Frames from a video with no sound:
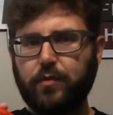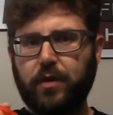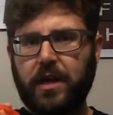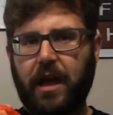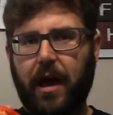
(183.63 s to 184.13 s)

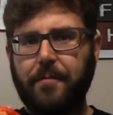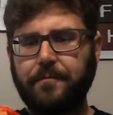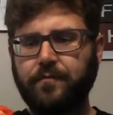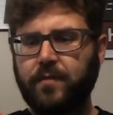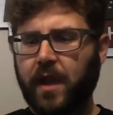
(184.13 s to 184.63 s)

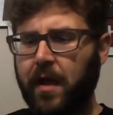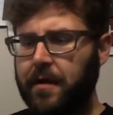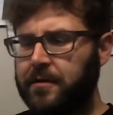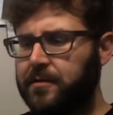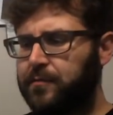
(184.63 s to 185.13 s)

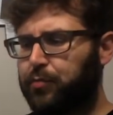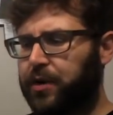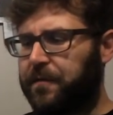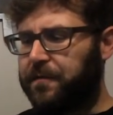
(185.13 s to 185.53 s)
Pretty